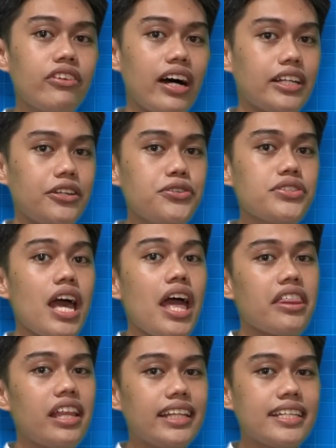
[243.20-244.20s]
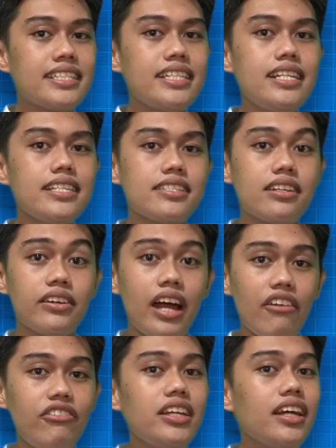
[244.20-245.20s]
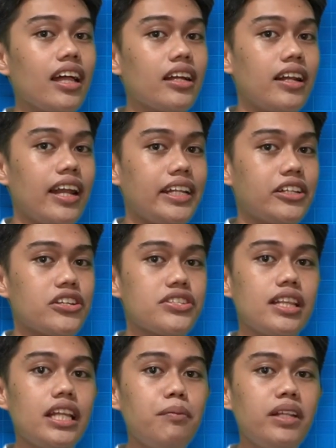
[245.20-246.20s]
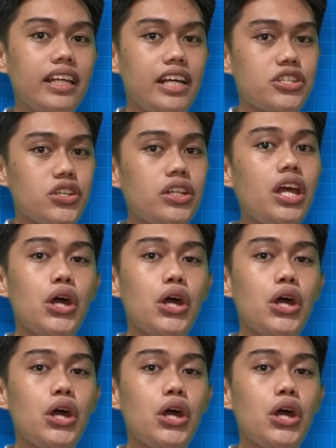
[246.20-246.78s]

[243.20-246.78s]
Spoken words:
values that exceeds the graphing calculator's limitation